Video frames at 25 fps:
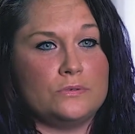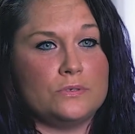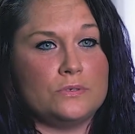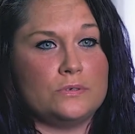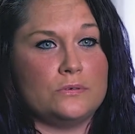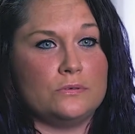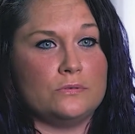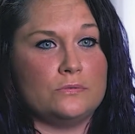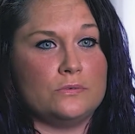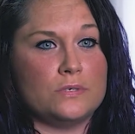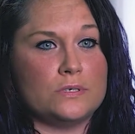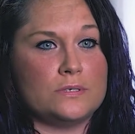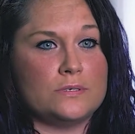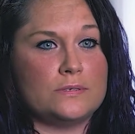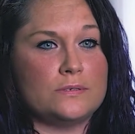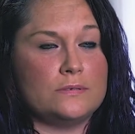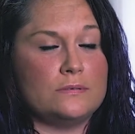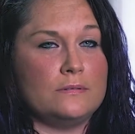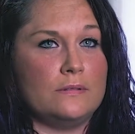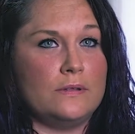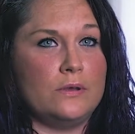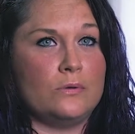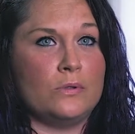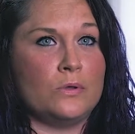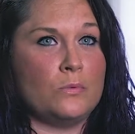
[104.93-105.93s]
to just
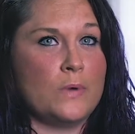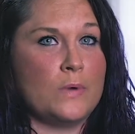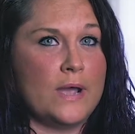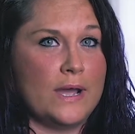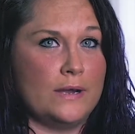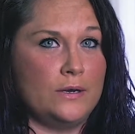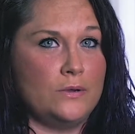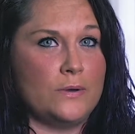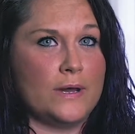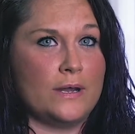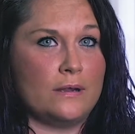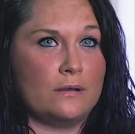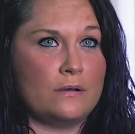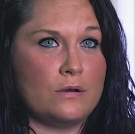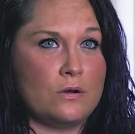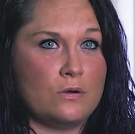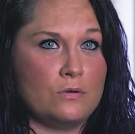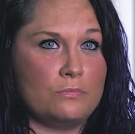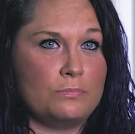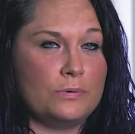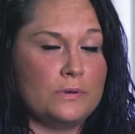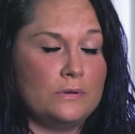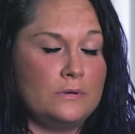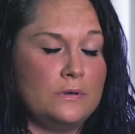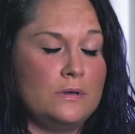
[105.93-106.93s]
the only way I knew how to cope